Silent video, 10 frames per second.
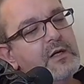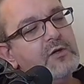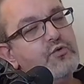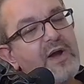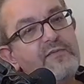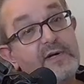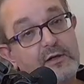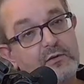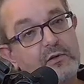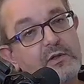
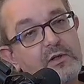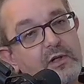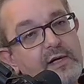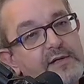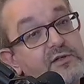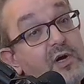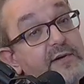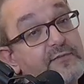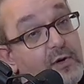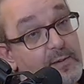graphical, like a
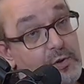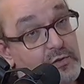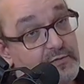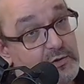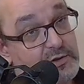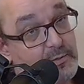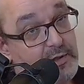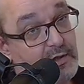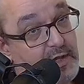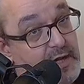sci-fi movie or
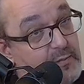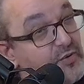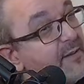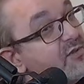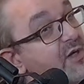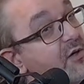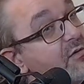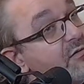something like that, perhaps so.